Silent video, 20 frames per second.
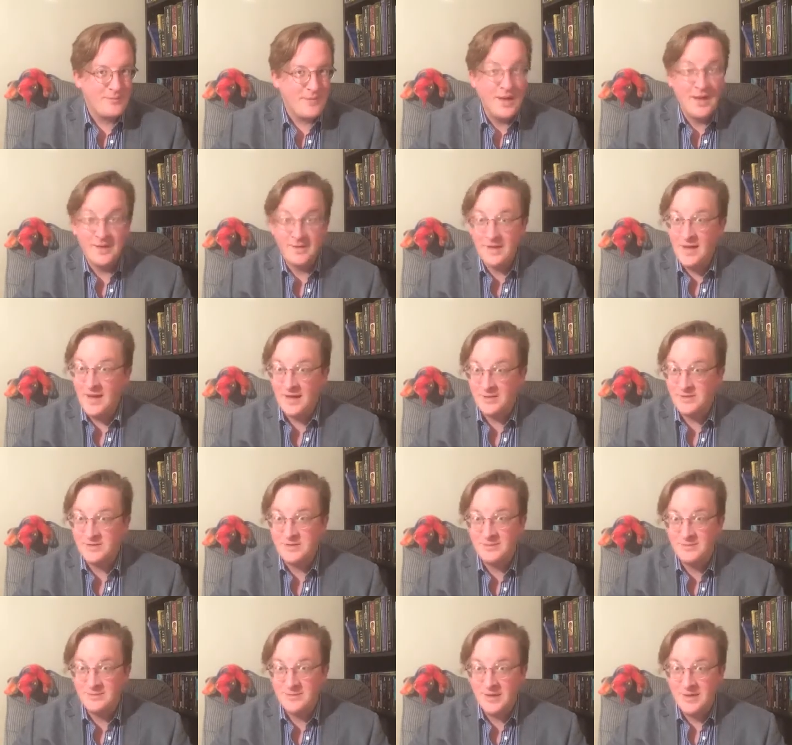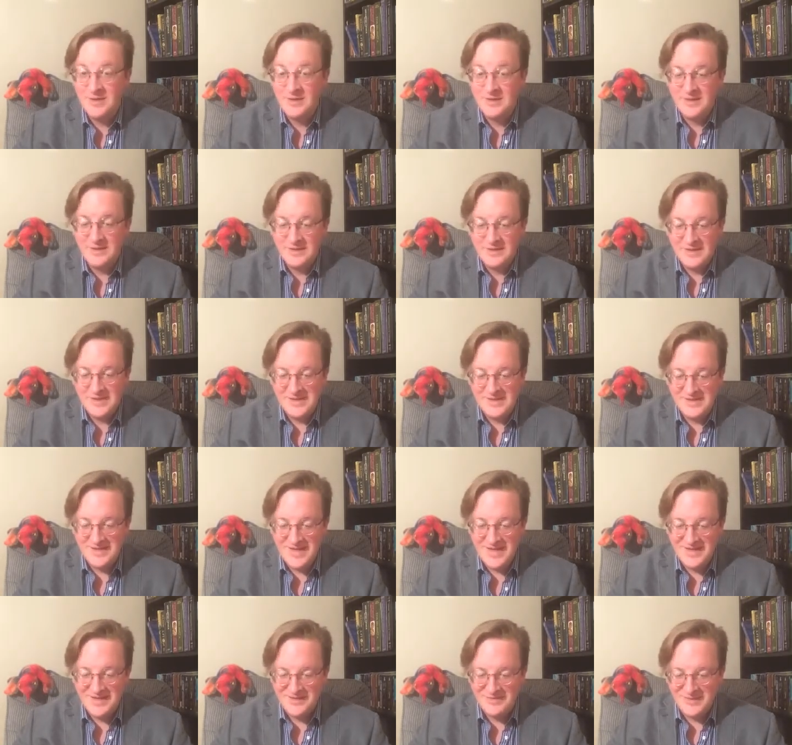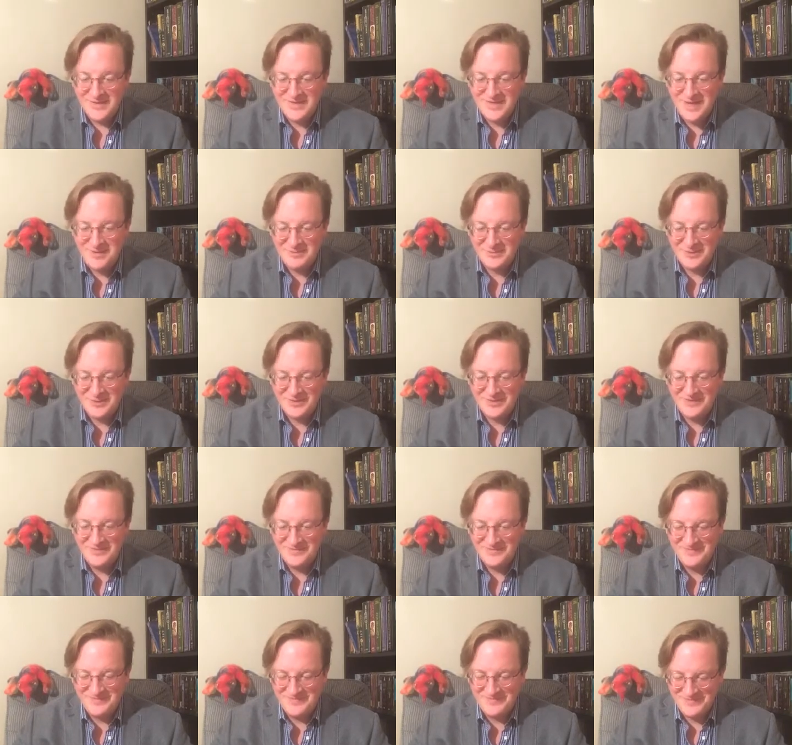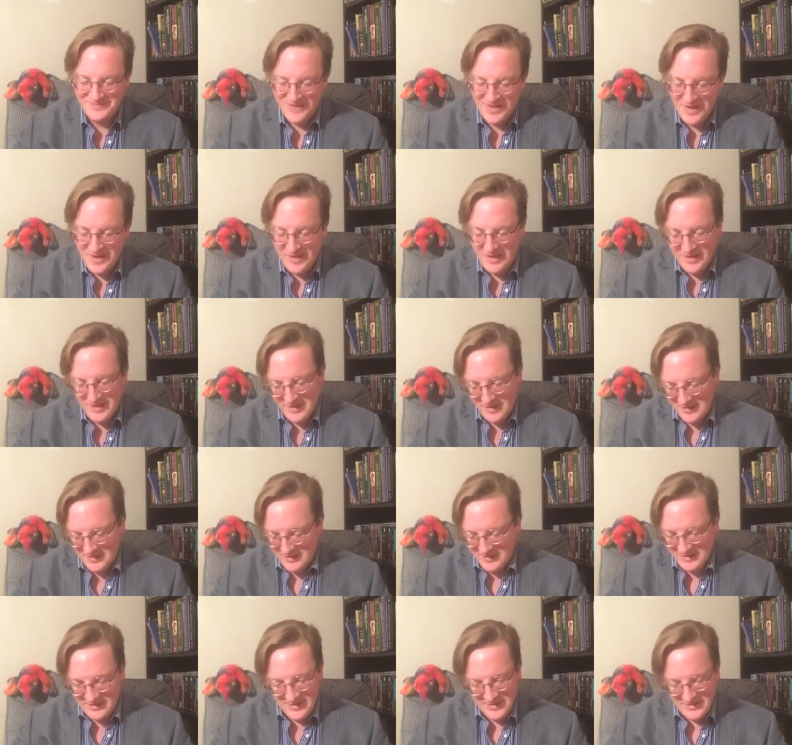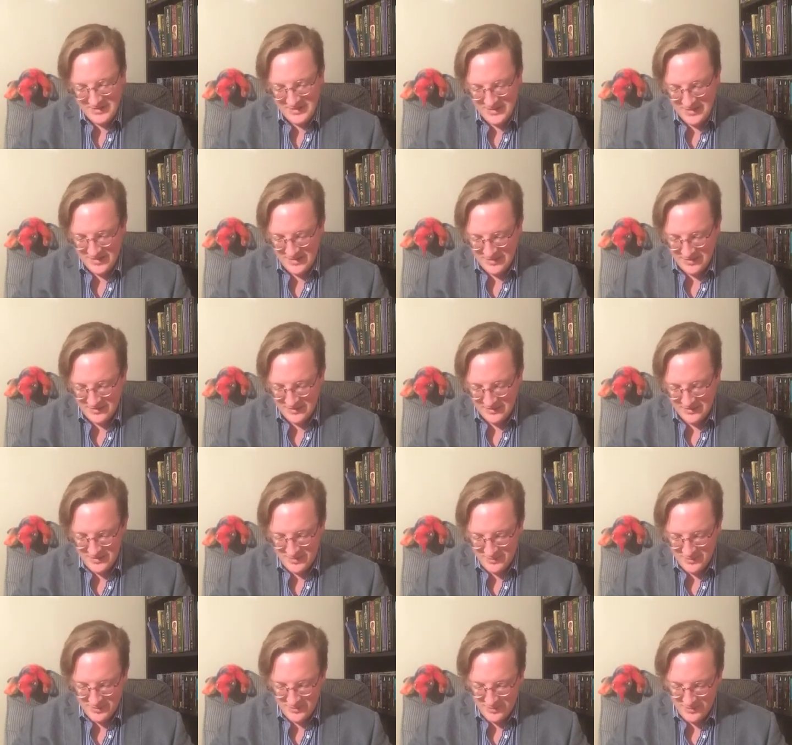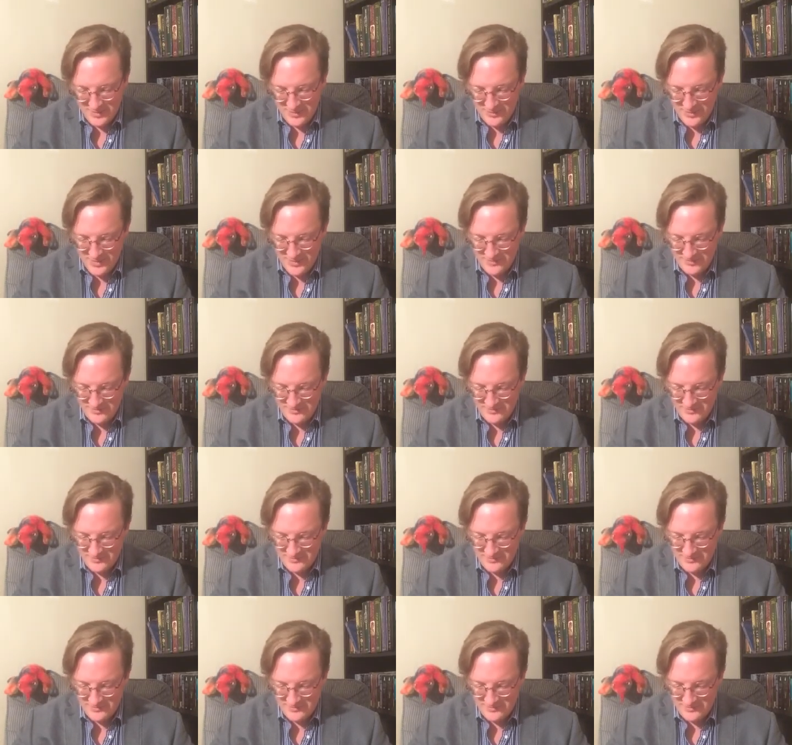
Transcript: And that is the end of the chapter. Let's see, chapter 21,